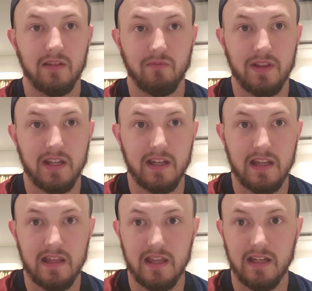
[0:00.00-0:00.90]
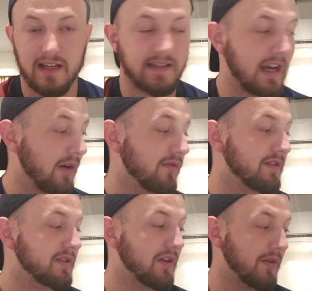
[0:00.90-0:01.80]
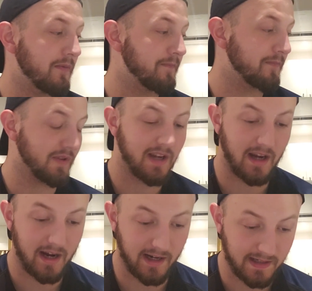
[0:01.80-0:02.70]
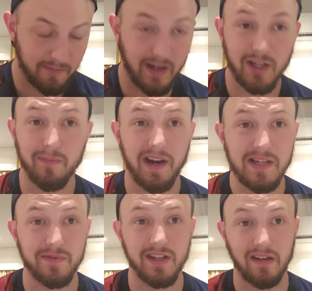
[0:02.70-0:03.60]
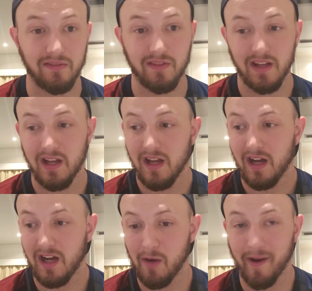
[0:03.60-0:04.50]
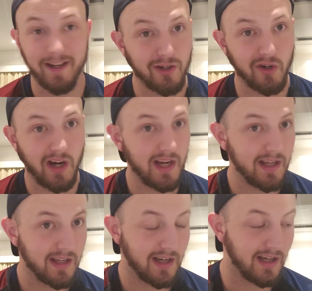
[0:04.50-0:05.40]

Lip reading: within the next hour or so. But yeah, my goodbyes were tough. I didn't cry.